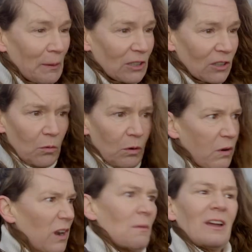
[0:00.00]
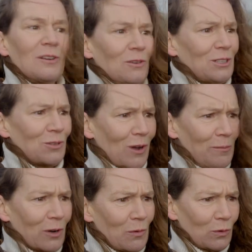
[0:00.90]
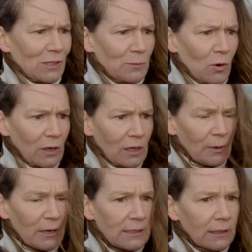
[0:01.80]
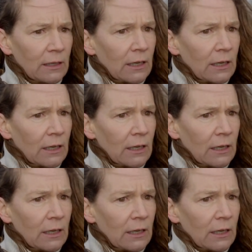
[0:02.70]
picture and go, well, what am I going to do? I'm only one small little person.